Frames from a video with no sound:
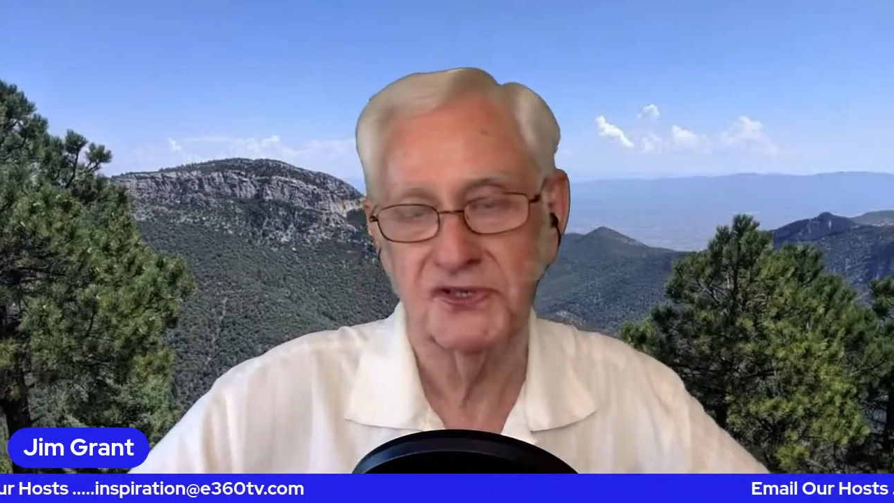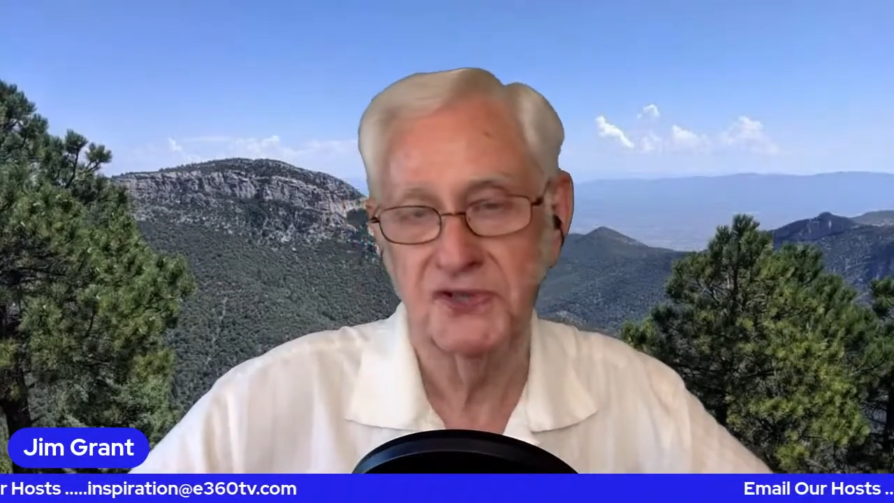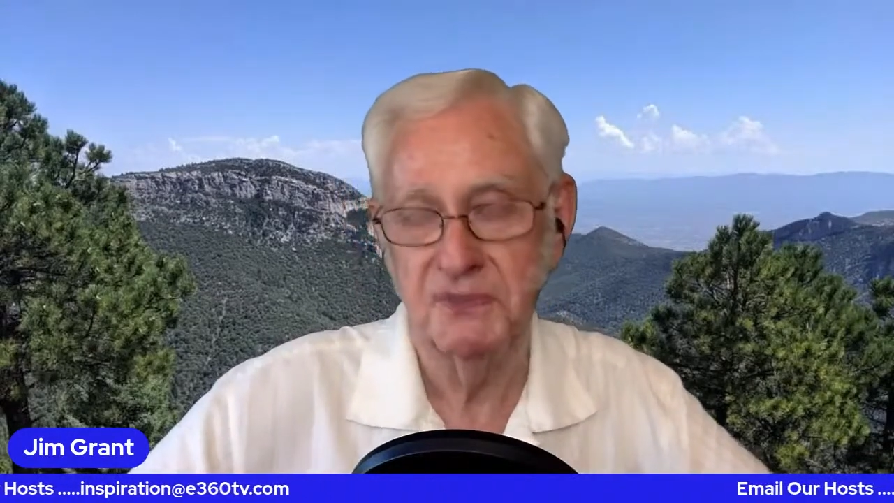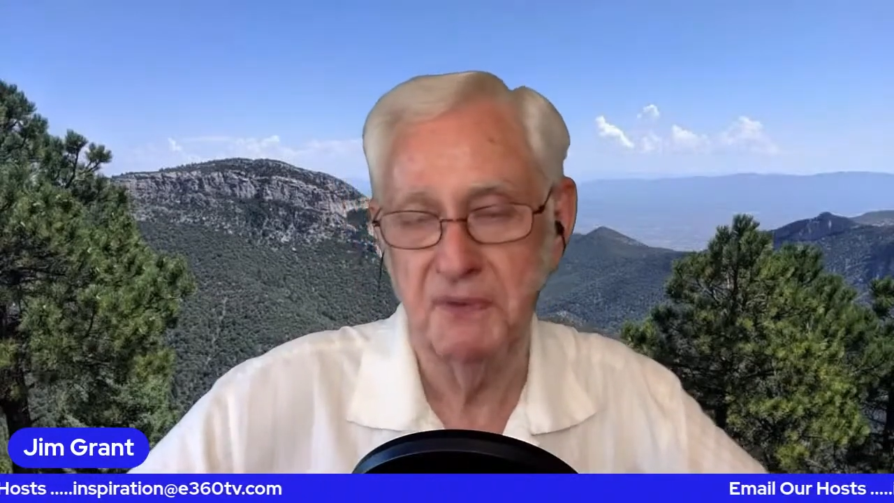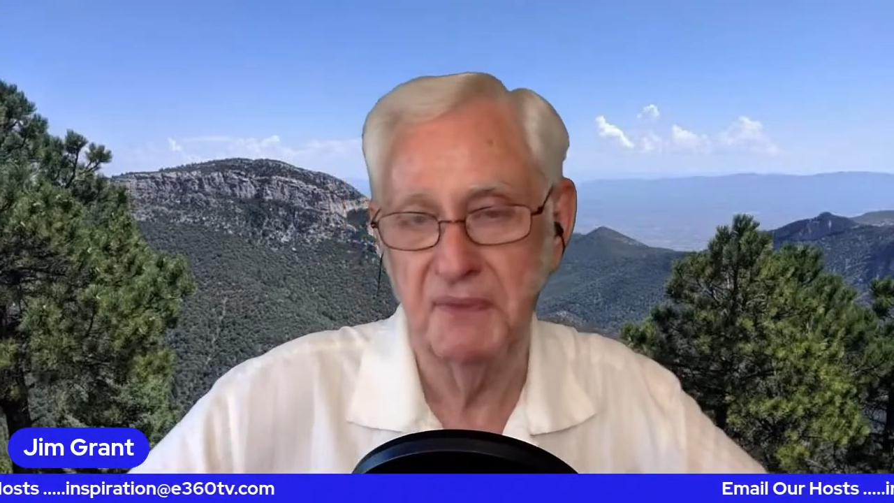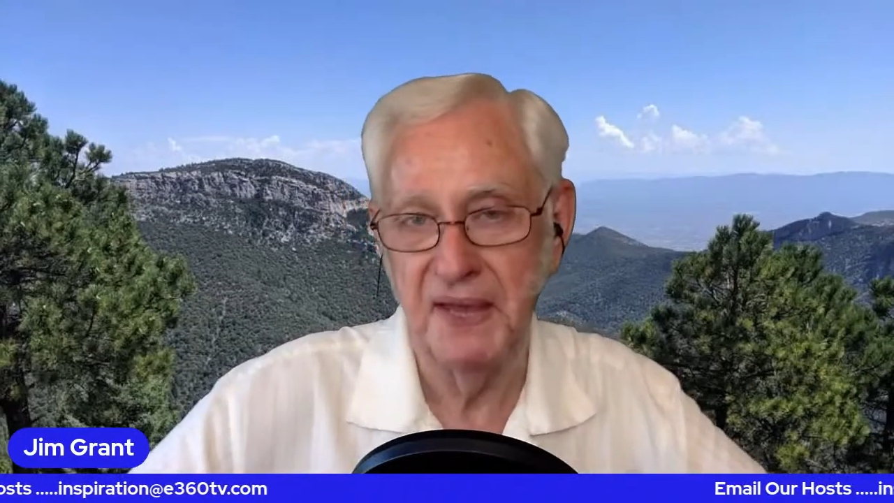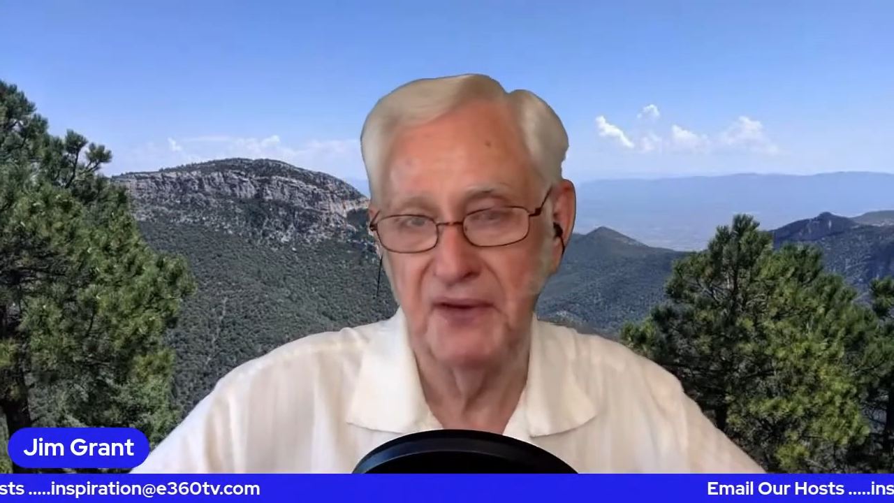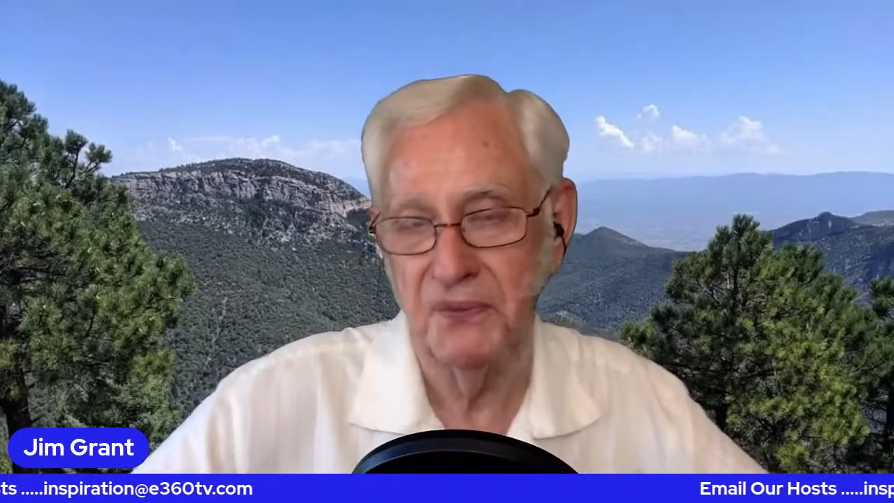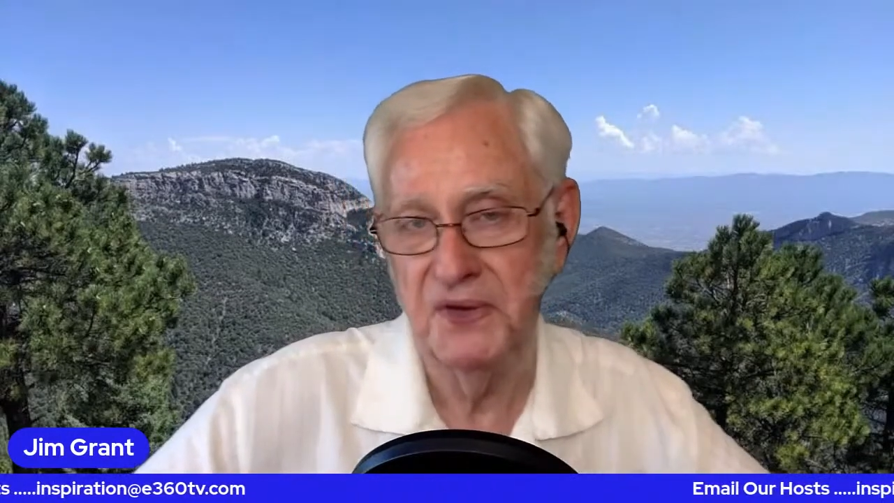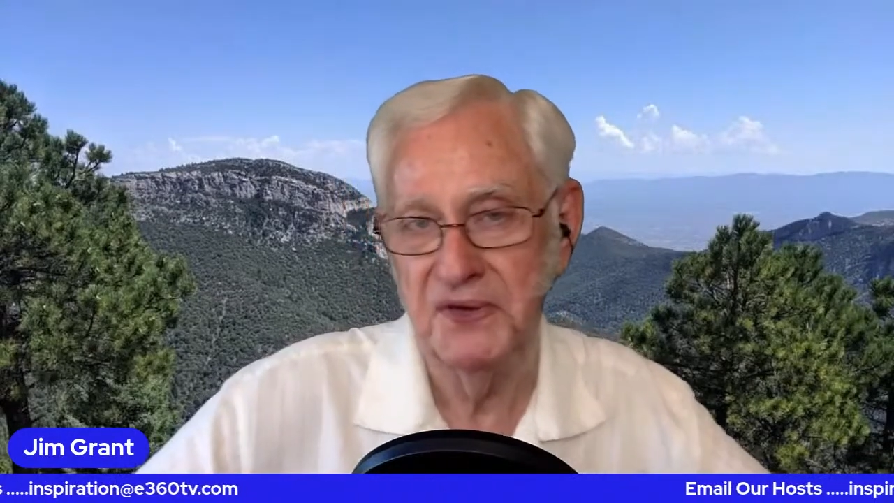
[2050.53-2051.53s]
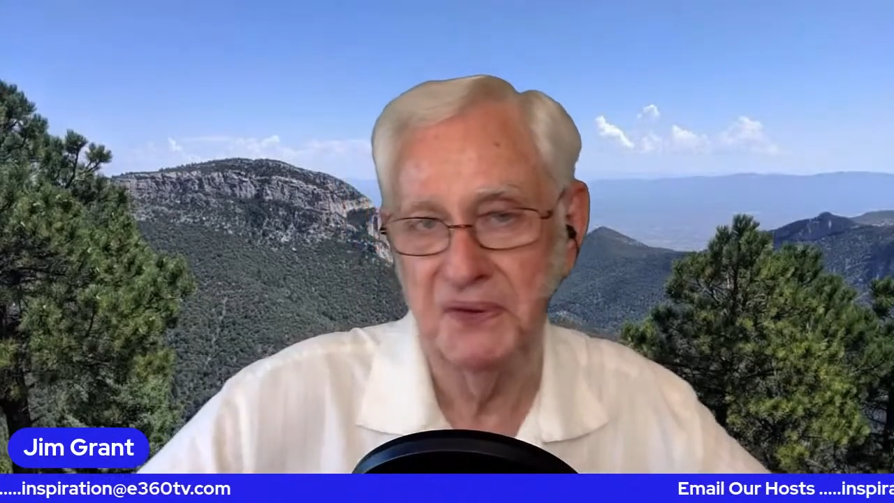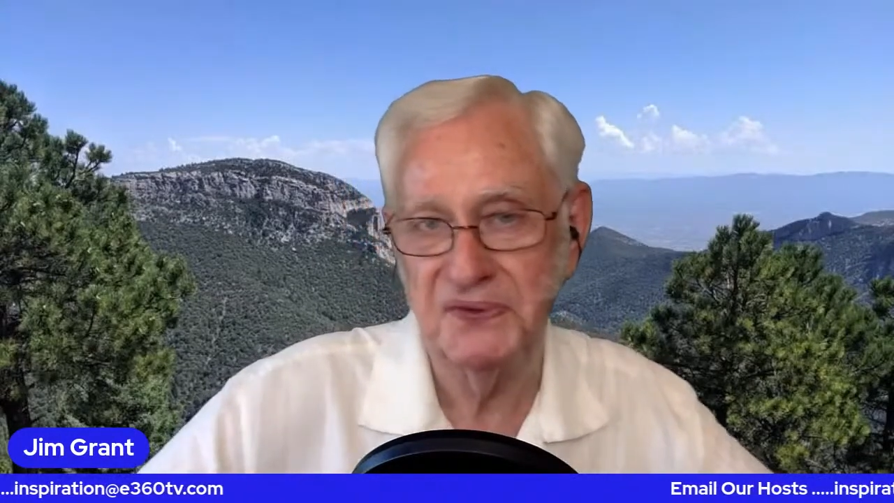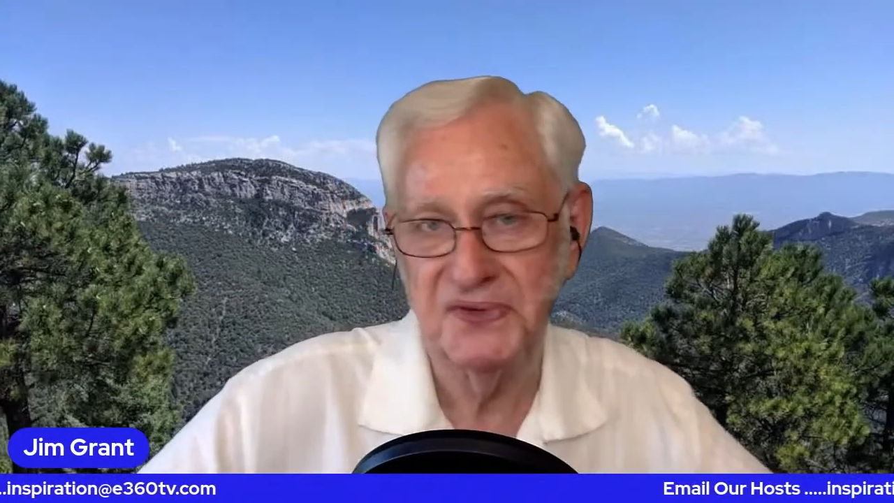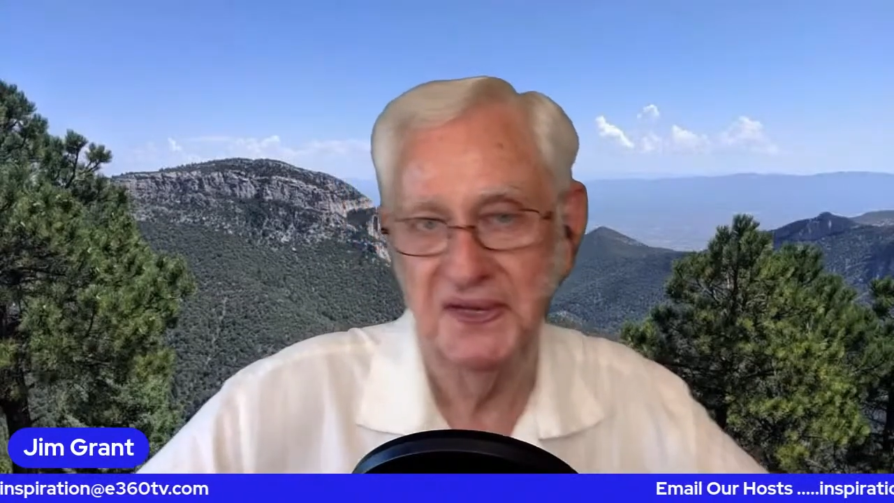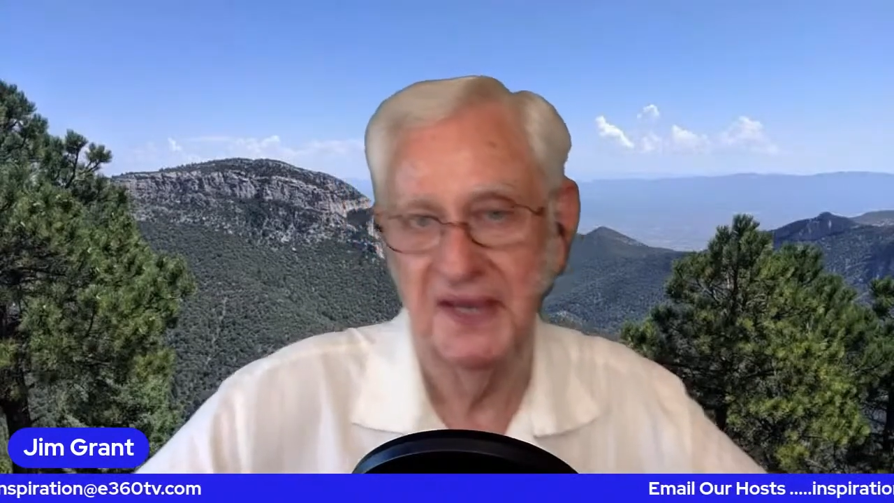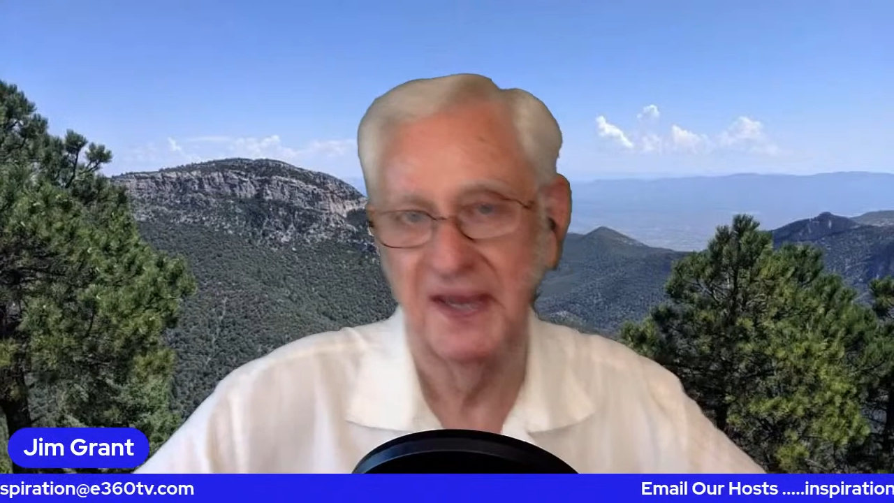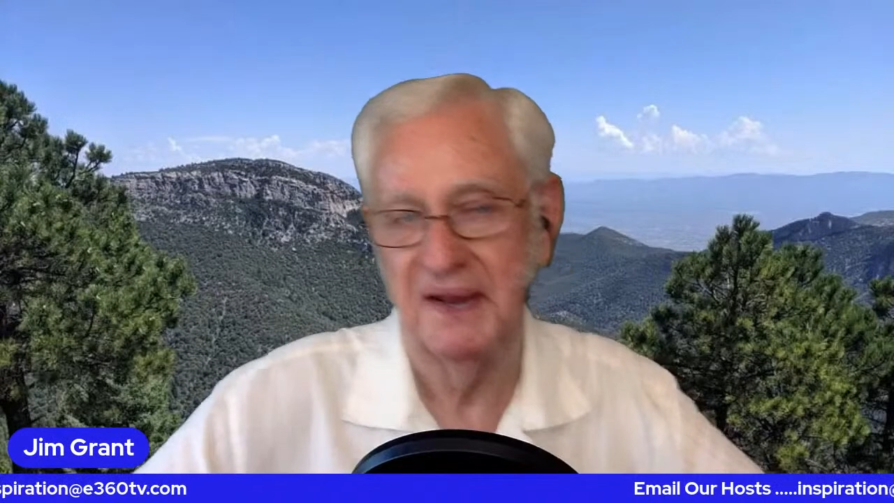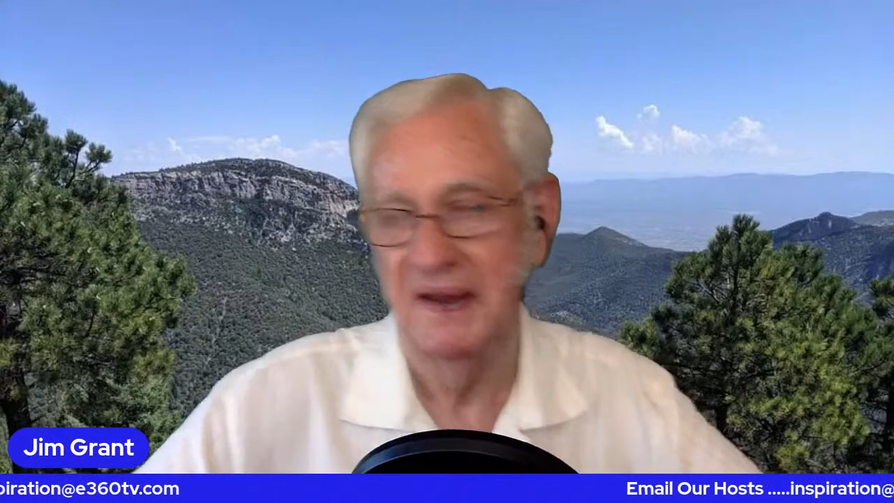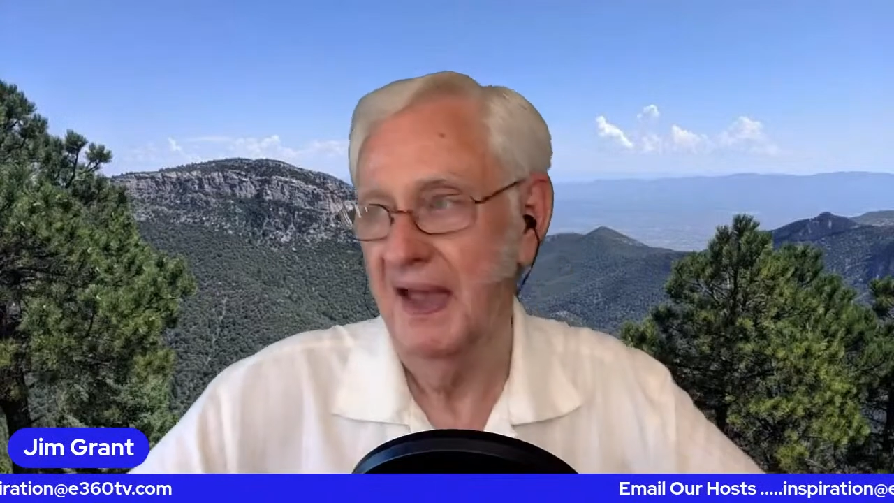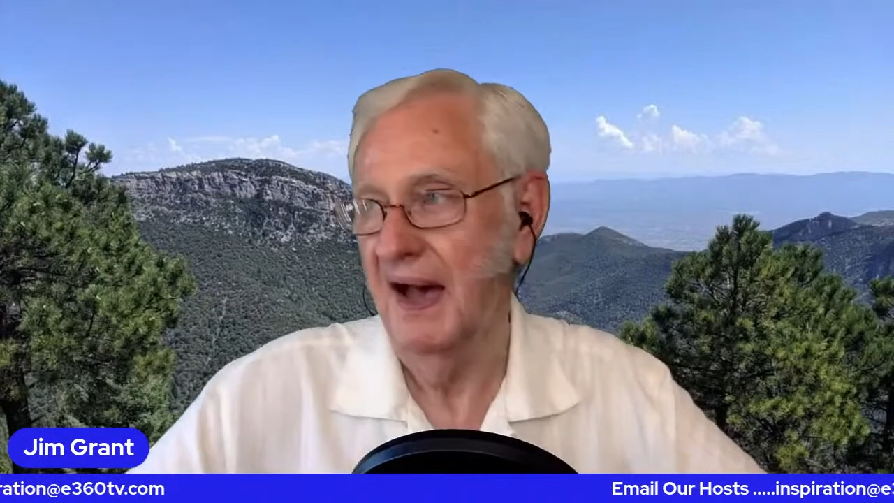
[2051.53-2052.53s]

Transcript: Superman that we know today,